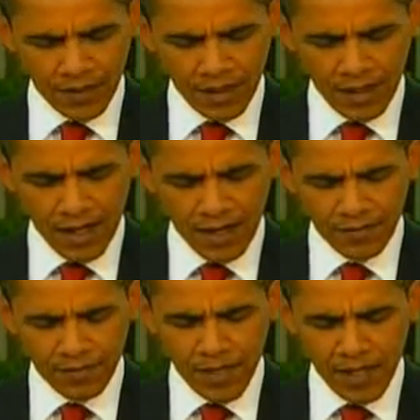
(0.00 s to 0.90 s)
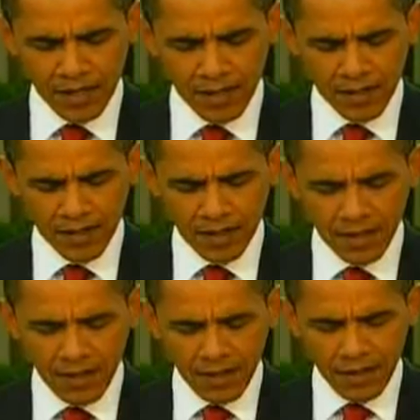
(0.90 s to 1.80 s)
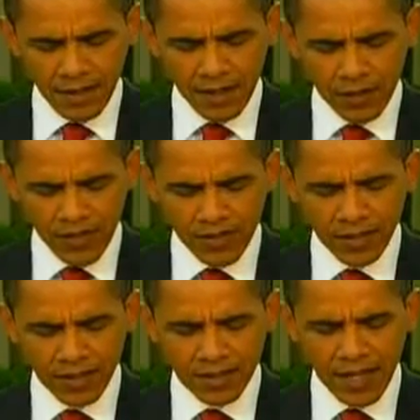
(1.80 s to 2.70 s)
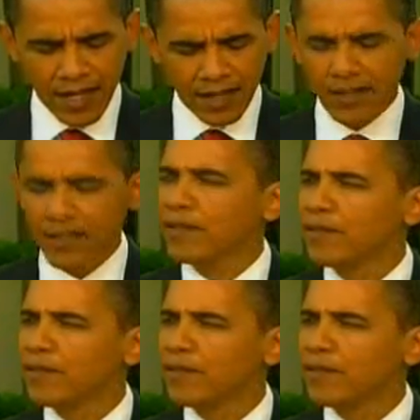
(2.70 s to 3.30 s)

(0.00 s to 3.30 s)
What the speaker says: And I've been increasingly saddened